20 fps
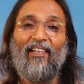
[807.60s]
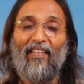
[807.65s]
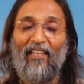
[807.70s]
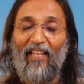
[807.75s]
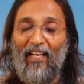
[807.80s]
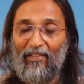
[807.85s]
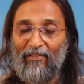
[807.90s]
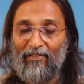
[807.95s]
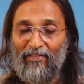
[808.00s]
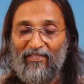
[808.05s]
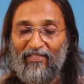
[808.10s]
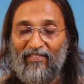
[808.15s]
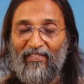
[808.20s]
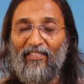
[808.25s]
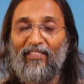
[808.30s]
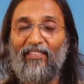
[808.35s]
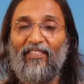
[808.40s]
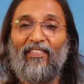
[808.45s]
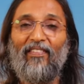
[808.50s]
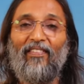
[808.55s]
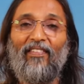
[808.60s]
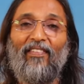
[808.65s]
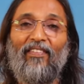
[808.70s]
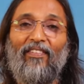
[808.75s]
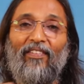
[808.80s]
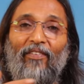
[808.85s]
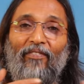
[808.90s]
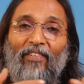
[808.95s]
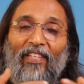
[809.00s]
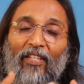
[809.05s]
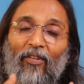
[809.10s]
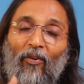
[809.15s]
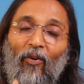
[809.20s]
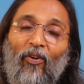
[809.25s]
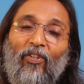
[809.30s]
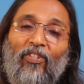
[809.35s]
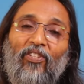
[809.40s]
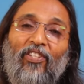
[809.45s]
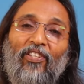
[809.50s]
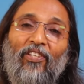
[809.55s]
Love, the very
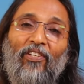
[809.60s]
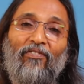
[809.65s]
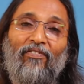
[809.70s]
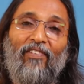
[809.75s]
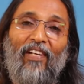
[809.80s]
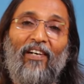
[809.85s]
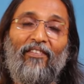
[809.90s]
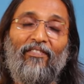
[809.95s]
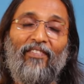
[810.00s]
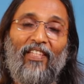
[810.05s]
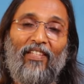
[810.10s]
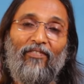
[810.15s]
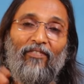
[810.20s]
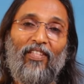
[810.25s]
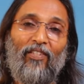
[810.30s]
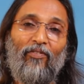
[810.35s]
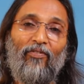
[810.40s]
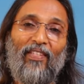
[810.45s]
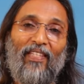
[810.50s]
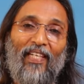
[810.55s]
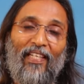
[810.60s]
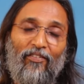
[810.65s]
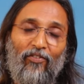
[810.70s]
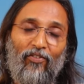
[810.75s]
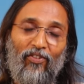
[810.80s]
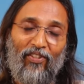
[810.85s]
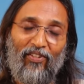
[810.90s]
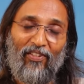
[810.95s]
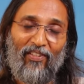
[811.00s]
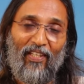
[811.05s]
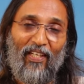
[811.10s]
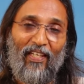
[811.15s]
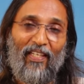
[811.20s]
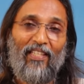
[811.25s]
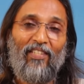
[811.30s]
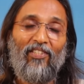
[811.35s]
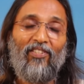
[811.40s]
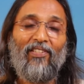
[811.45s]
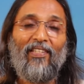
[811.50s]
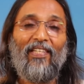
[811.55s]
ocean of love in which we exist,
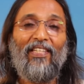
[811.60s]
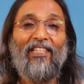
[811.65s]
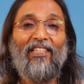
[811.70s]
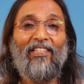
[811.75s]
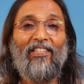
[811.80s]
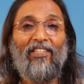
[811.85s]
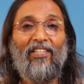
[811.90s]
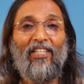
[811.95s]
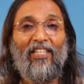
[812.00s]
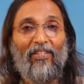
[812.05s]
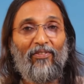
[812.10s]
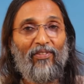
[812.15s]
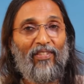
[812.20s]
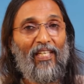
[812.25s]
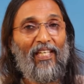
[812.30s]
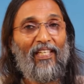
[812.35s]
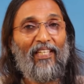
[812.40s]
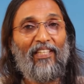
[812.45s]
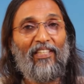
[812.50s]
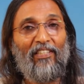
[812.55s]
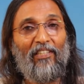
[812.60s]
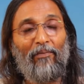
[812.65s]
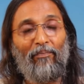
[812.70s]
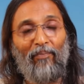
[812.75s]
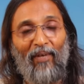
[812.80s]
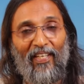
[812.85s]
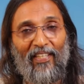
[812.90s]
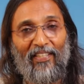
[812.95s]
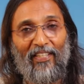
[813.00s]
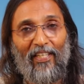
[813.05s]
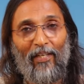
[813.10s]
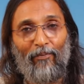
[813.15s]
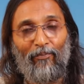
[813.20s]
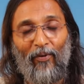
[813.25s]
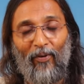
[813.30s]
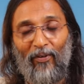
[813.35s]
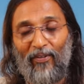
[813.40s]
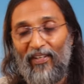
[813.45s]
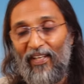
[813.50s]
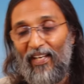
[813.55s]
is continuously contemplated
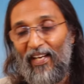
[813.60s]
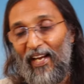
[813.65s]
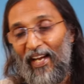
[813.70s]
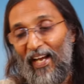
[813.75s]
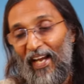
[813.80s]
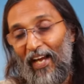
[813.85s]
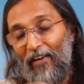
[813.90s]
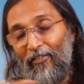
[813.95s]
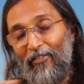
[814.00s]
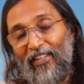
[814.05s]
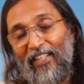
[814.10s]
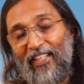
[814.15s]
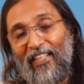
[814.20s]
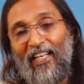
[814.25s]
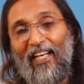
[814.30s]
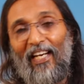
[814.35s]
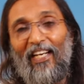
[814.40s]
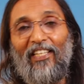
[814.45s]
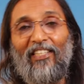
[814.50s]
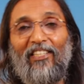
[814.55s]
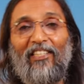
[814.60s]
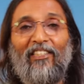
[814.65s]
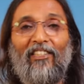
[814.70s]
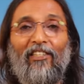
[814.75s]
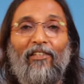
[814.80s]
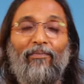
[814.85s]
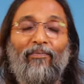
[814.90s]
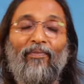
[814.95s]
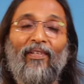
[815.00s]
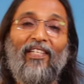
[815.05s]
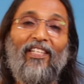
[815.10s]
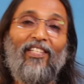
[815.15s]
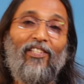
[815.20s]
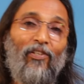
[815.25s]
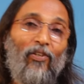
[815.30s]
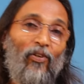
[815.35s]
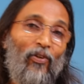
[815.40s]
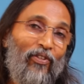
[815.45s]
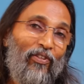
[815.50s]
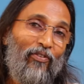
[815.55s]
upon. Every relationship
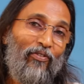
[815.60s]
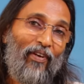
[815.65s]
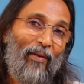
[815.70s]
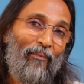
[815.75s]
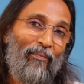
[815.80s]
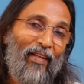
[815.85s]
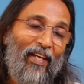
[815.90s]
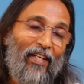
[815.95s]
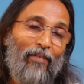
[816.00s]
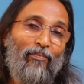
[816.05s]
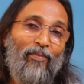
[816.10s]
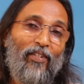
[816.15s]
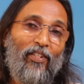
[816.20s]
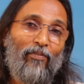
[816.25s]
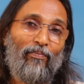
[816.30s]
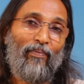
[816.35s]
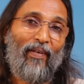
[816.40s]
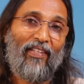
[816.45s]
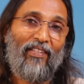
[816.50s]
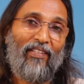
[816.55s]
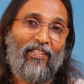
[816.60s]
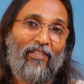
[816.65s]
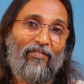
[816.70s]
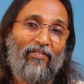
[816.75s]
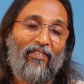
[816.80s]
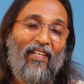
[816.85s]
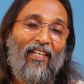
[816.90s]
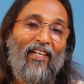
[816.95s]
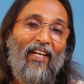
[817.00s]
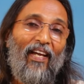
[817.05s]
is looked from that perspective,